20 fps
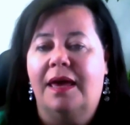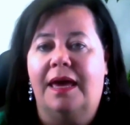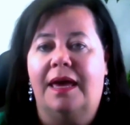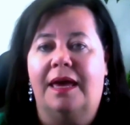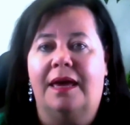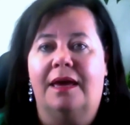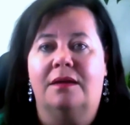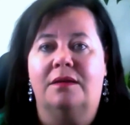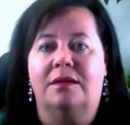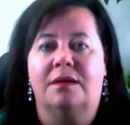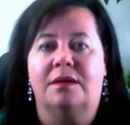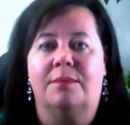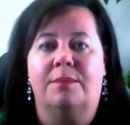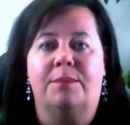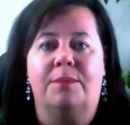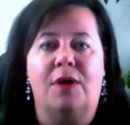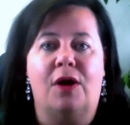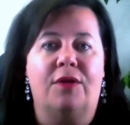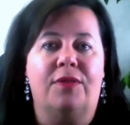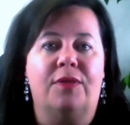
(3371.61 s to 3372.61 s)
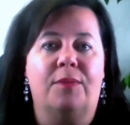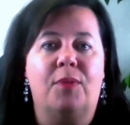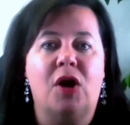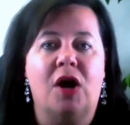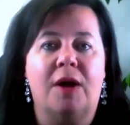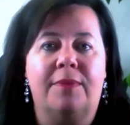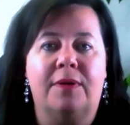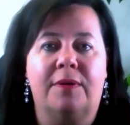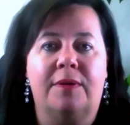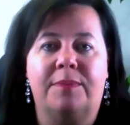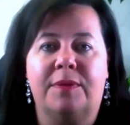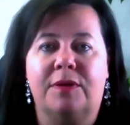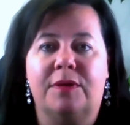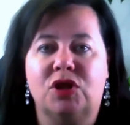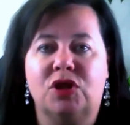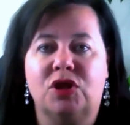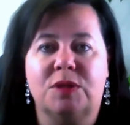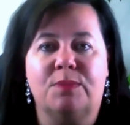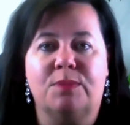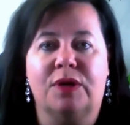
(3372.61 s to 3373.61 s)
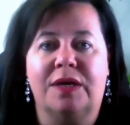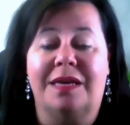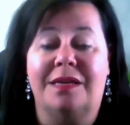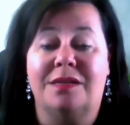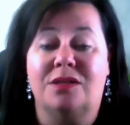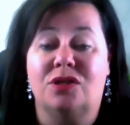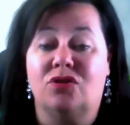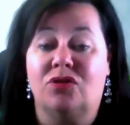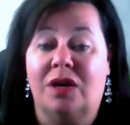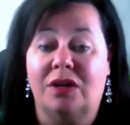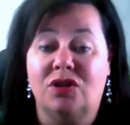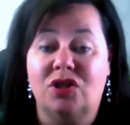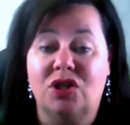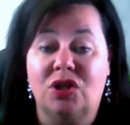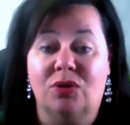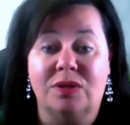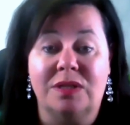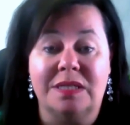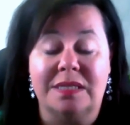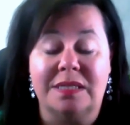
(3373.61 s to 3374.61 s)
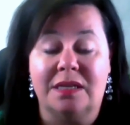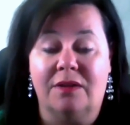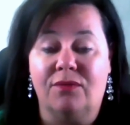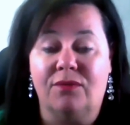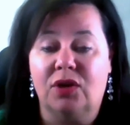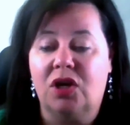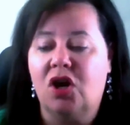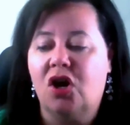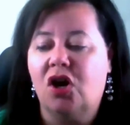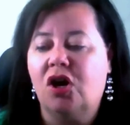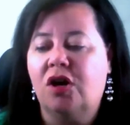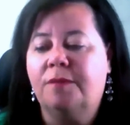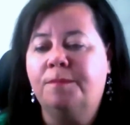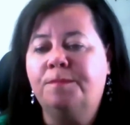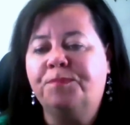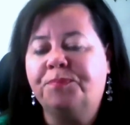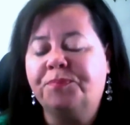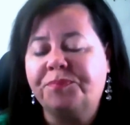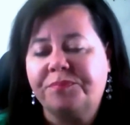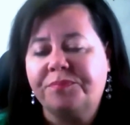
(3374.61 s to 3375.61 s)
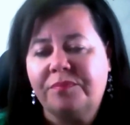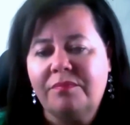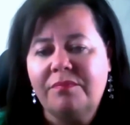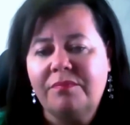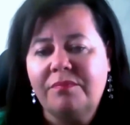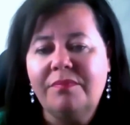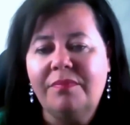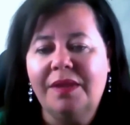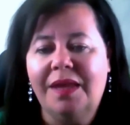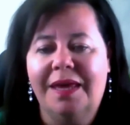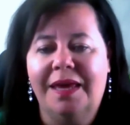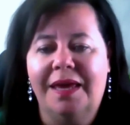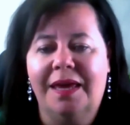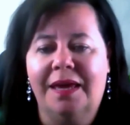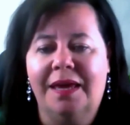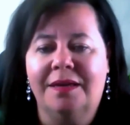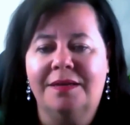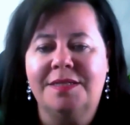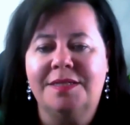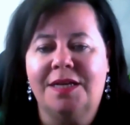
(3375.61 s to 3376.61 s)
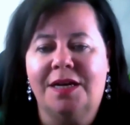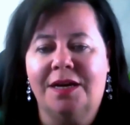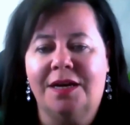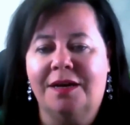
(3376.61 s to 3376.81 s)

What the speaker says: and on the pop-up, just book a strategy or discovery call. And